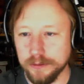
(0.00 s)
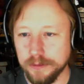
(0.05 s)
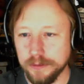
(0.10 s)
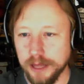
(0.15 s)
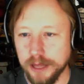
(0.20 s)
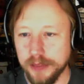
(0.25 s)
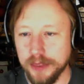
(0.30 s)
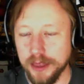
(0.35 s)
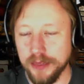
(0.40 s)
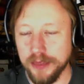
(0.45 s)

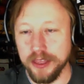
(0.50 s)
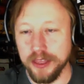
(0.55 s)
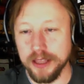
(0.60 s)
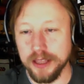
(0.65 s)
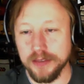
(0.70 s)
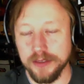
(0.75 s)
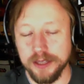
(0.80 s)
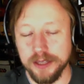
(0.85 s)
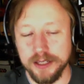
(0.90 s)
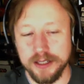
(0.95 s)
I
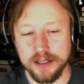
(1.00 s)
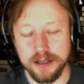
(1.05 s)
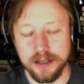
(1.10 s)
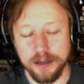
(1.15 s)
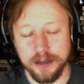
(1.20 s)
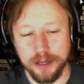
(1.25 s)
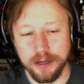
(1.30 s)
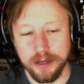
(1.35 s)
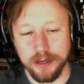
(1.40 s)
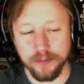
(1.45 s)
think this is
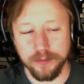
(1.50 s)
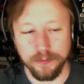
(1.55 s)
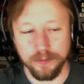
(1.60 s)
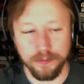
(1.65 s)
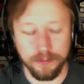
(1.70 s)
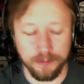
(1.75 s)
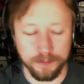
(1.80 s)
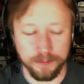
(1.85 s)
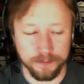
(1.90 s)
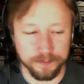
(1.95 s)
going to
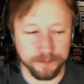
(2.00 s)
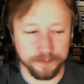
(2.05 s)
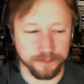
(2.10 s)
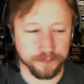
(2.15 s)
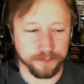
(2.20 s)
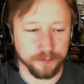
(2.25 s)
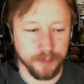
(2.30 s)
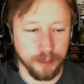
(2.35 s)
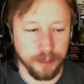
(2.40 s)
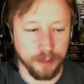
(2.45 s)
be
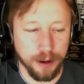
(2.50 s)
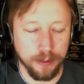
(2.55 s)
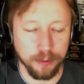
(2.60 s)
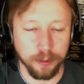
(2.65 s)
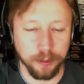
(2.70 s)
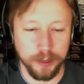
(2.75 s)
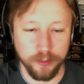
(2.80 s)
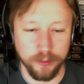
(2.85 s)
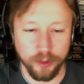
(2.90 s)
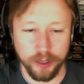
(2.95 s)

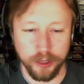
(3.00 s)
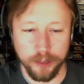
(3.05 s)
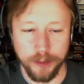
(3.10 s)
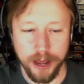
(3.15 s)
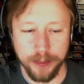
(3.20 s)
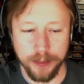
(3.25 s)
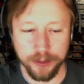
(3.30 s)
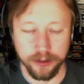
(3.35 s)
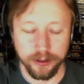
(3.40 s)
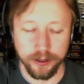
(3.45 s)
probably really
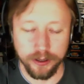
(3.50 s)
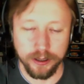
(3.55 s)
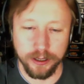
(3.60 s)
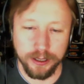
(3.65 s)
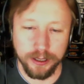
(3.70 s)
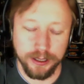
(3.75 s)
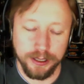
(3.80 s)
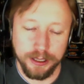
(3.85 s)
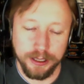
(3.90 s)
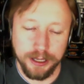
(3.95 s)
popular
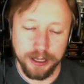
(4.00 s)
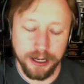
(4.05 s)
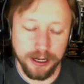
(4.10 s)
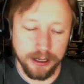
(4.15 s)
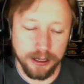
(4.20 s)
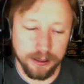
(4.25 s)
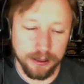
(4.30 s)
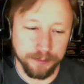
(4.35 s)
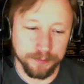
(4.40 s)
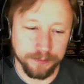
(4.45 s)

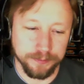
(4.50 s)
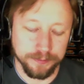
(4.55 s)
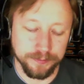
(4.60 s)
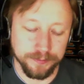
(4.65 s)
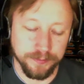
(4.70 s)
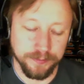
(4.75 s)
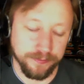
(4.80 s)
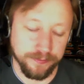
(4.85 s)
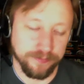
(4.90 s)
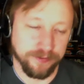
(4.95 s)

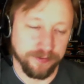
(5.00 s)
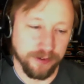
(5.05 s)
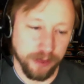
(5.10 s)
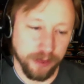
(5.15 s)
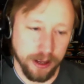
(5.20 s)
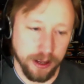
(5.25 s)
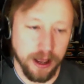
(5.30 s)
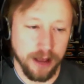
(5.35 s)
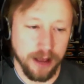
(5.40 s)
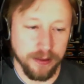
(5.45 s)
for
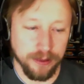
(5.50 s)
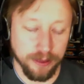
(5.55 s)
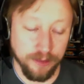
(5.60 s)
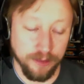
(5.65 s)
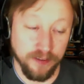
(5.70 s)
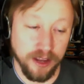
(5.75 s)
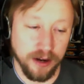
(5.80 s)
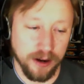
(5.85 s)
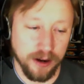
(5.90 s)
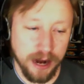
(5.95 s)
the
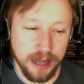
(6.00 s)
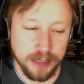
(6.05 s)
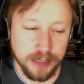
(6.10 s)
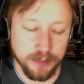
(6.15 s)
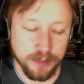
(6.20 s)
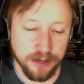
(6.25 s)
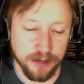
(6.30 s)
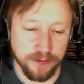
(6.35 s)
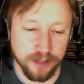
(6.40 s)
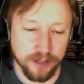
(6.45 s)
Vader
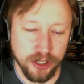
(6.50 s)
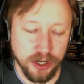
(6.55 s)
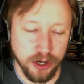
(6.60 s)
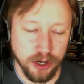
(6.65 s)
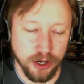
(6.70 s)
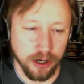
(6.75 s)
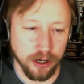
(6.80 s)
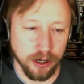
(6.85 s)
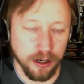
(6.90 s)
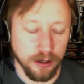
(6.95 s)
aspect for
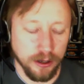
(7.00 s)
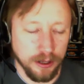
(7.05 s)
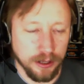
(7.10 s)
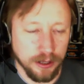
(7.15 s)
sure.